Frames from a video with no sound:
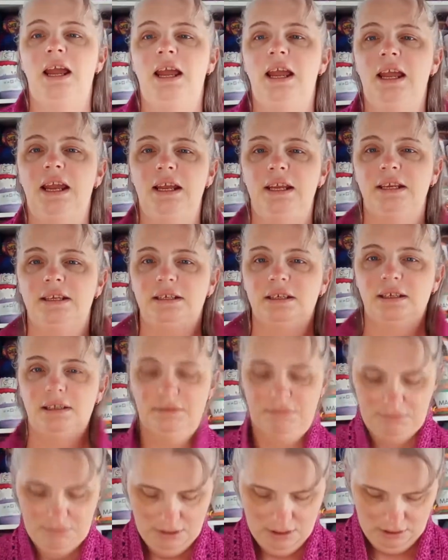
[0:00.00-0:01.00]
And
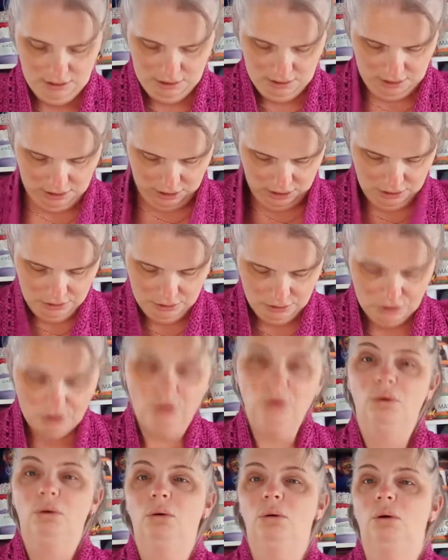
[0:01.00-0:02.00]
I used
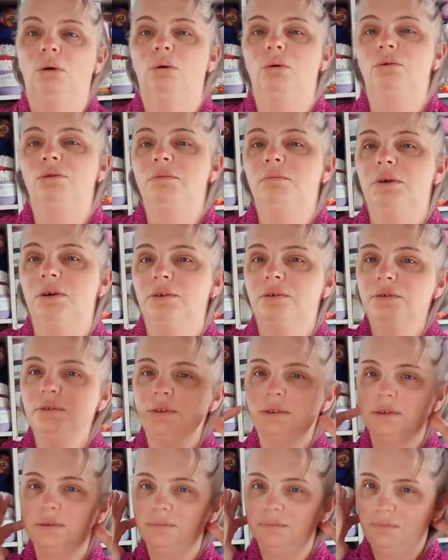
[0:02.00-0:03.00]
all the balls
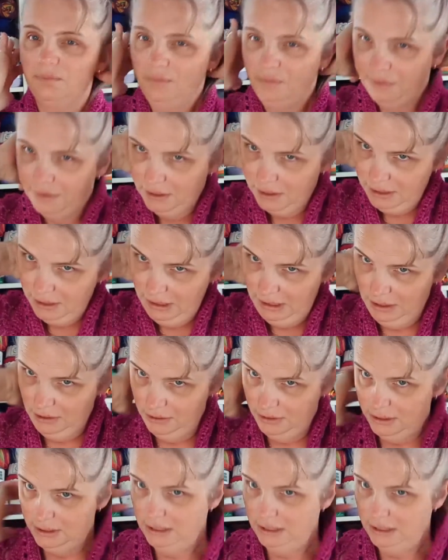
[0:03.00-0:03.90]
that you use